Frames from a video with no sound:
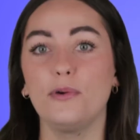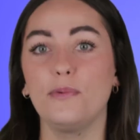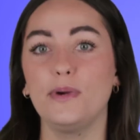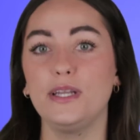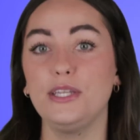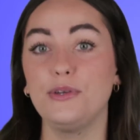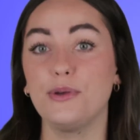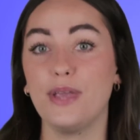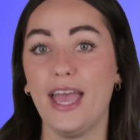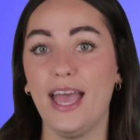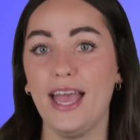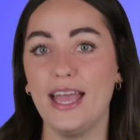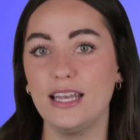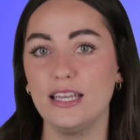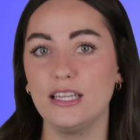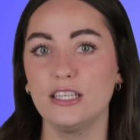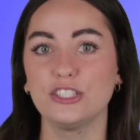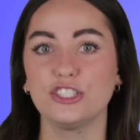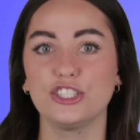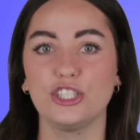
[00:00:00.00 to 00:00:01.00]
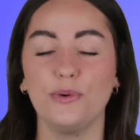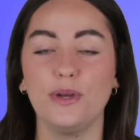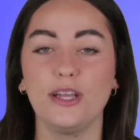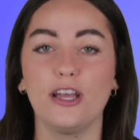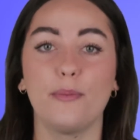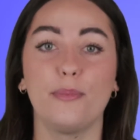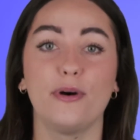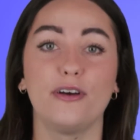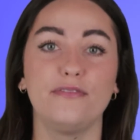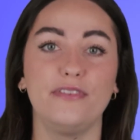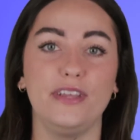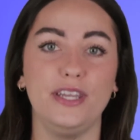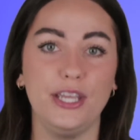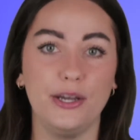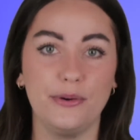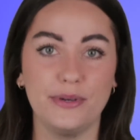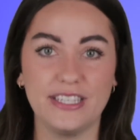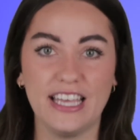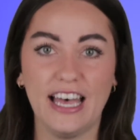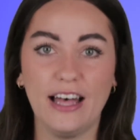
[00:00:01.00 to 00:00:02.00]
But when you can, showing up on
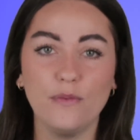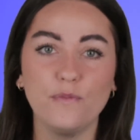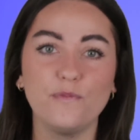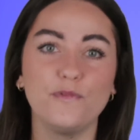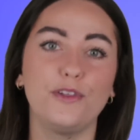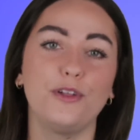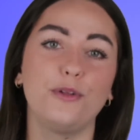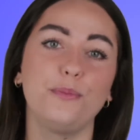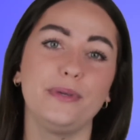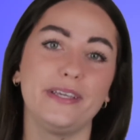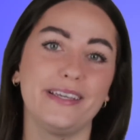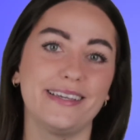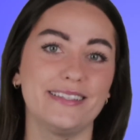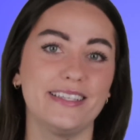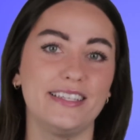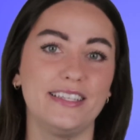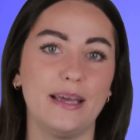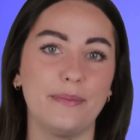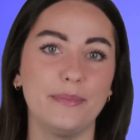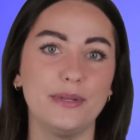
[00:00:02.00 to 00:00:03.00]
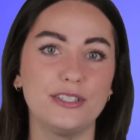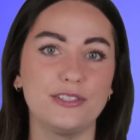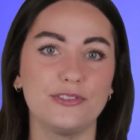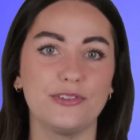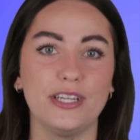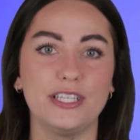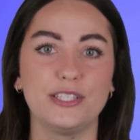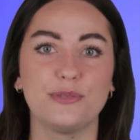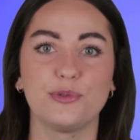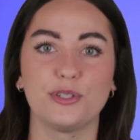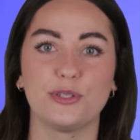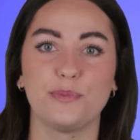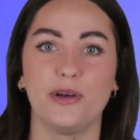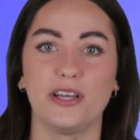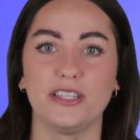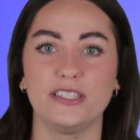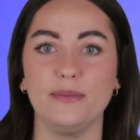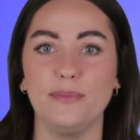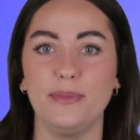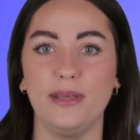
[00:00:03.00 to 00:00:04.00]
video is helpful because it demonstrates
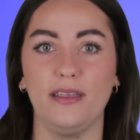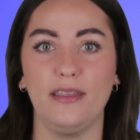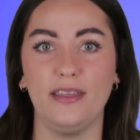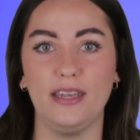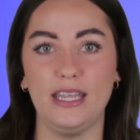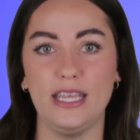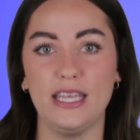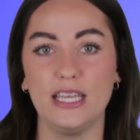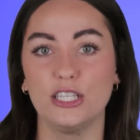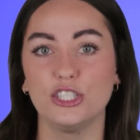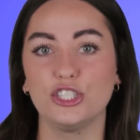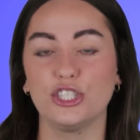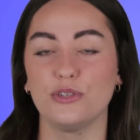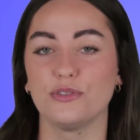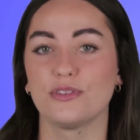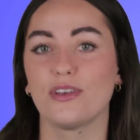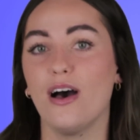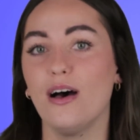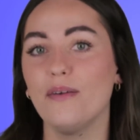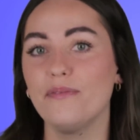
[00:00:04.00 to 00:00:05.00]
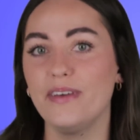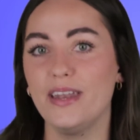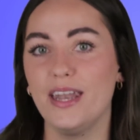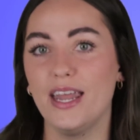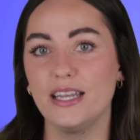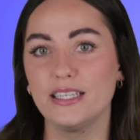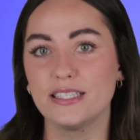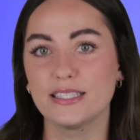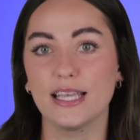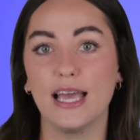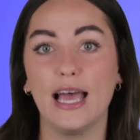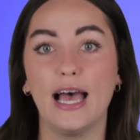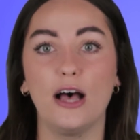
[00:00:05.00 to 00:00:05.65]
responsibility, shows confidence,